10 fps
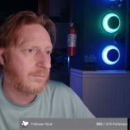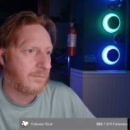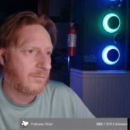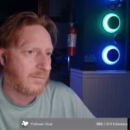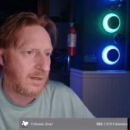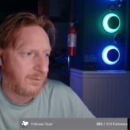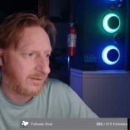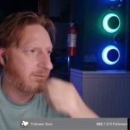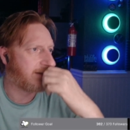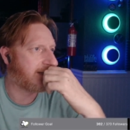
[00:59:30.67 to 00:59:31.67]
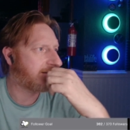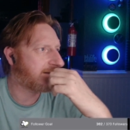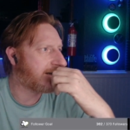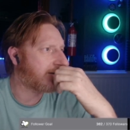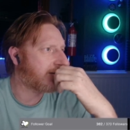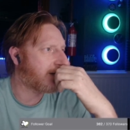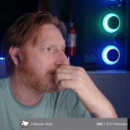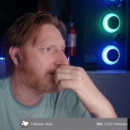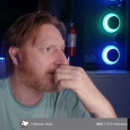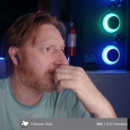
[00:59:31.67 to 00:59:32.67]
I want to see what the inside of the
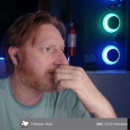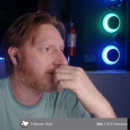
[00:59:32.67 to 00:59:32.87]
cone is.